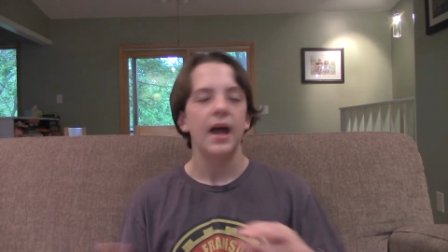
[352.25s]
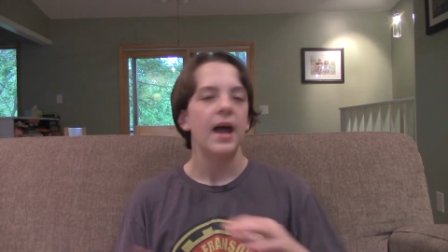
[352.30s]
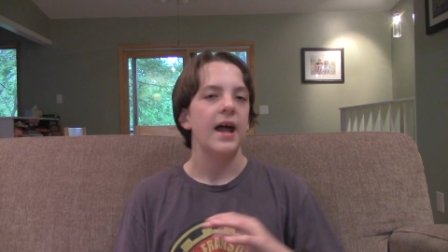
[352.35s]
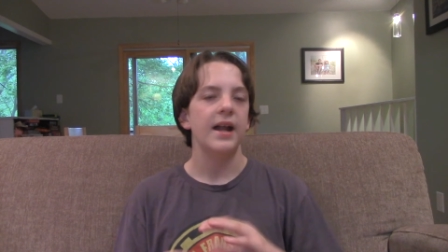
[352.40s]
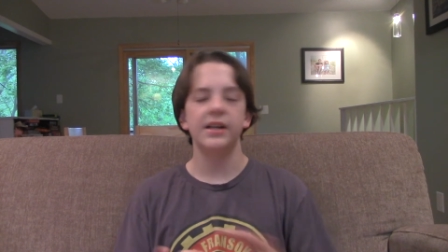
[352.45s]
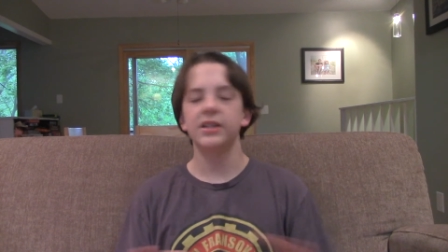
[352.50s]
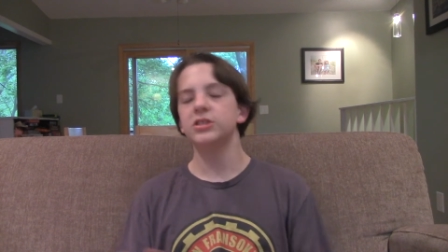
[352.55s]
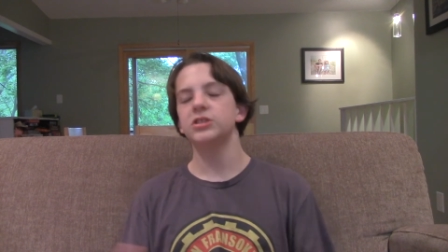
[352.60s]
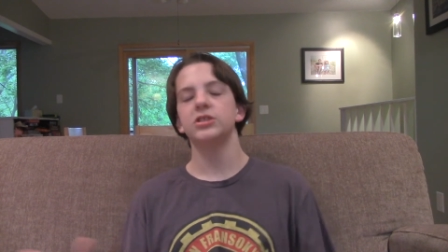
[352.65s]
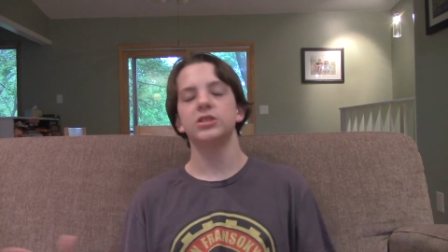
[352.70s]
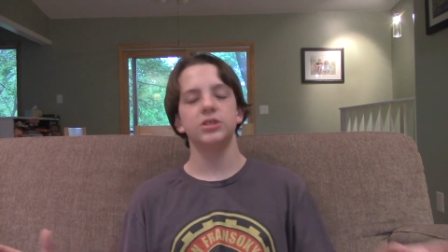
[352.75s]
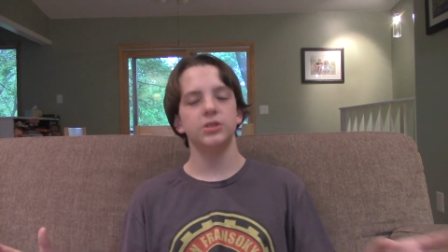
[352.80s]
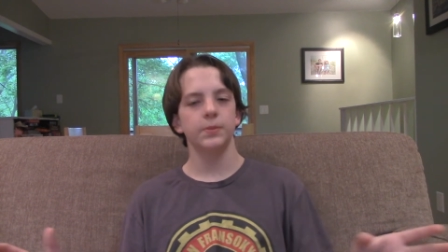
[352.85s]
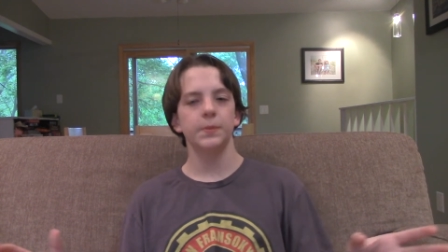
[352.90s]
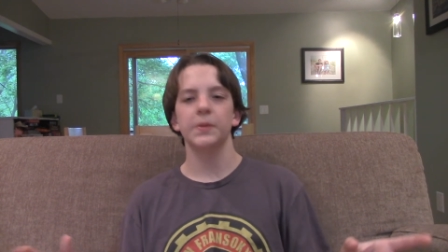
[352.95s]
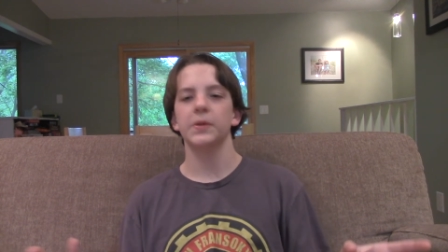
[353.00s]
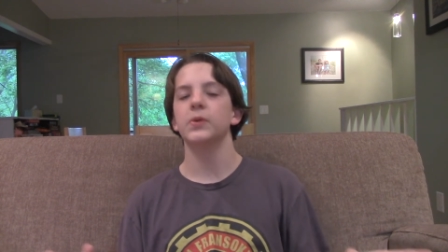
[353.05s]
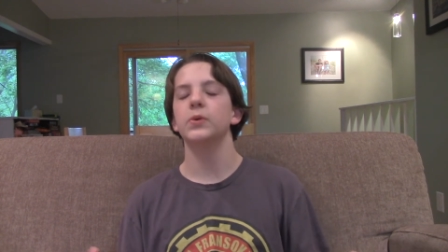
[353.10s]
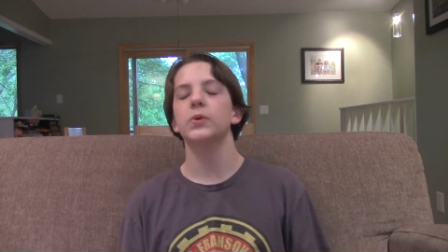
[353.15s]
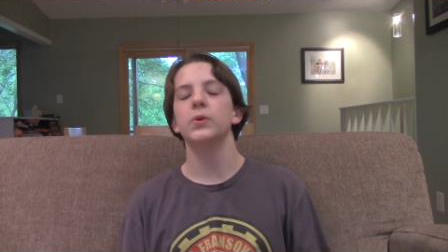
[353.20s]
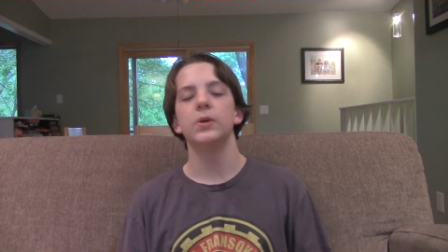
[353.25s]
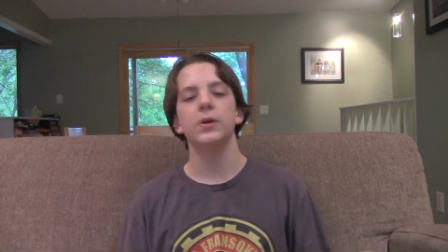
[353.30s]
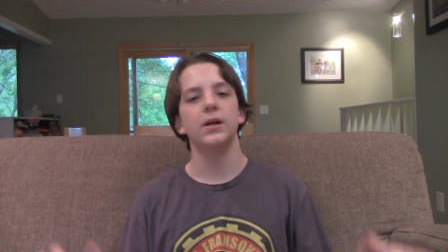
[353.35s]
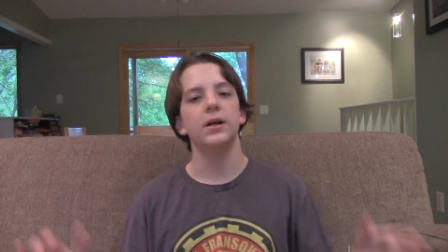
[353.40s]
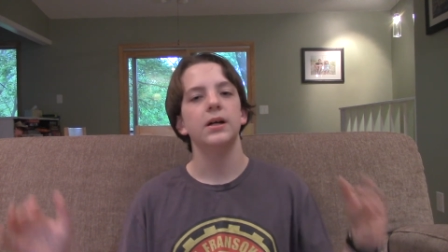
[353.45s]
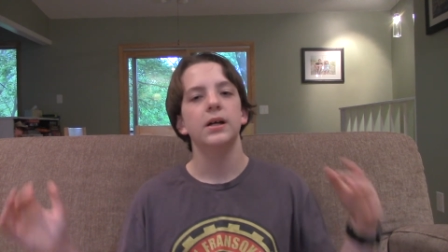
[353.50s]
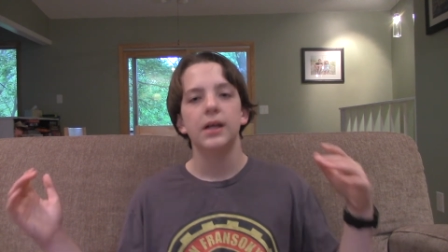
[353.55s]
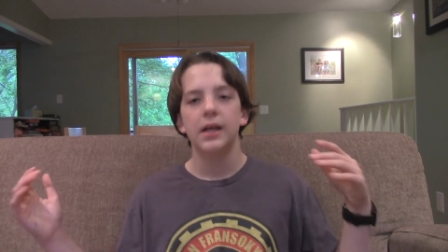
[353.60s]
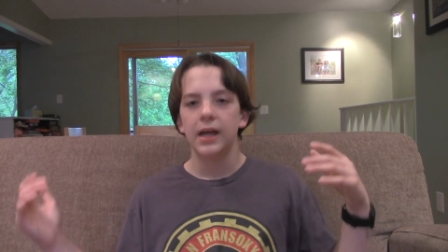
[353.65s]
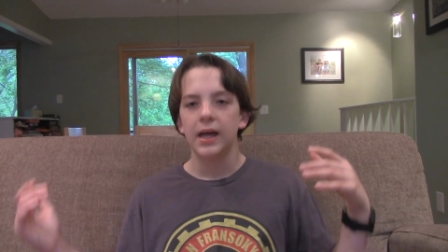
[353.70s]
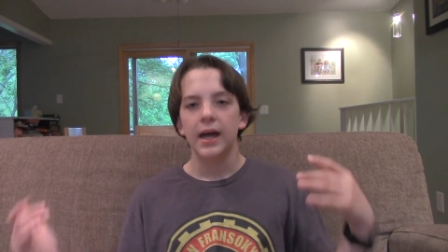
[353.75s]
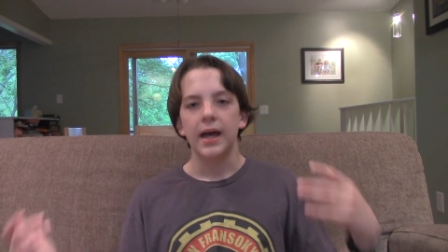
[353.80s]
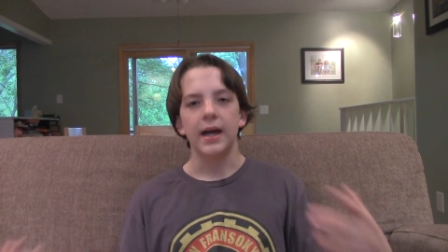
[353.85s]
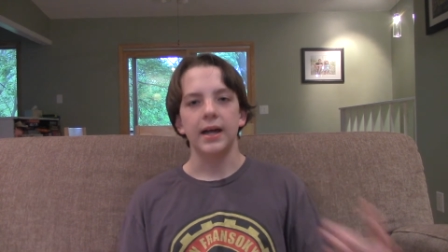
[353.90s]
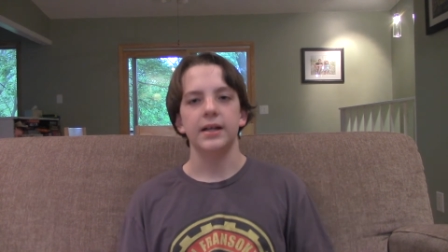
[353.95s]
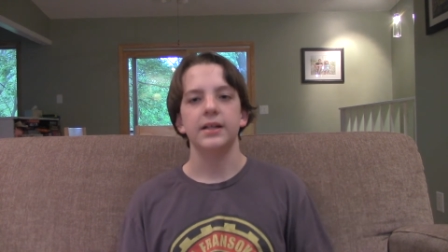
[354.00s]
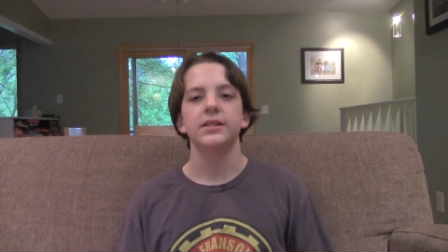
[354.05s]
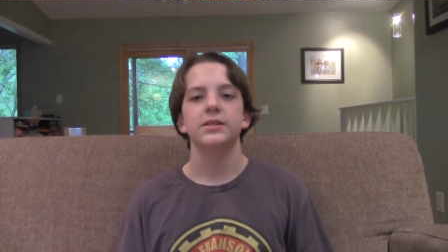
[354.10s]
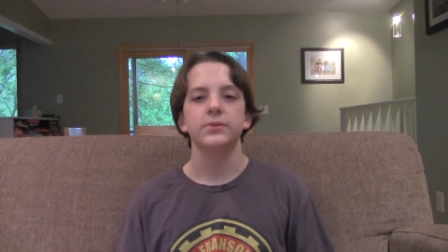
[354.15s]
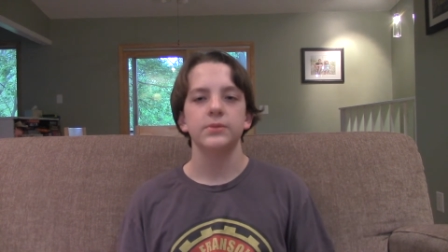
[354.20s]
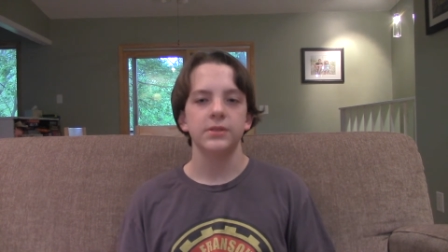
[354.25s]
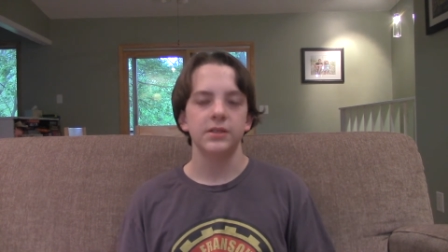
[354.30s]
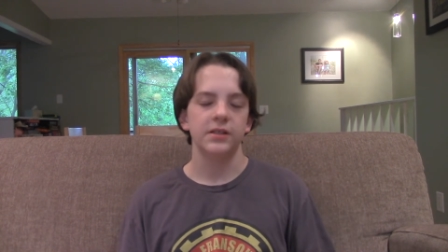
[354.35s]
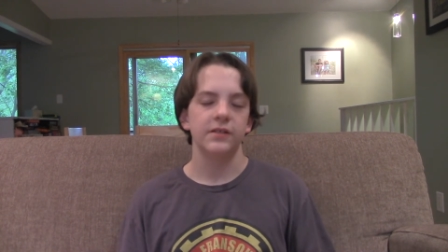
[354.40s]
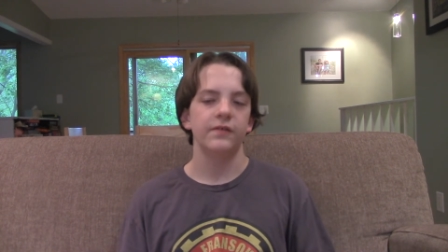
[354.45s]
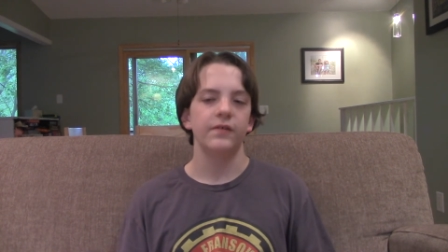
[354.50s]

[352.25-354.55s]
and it's just super cool and it's really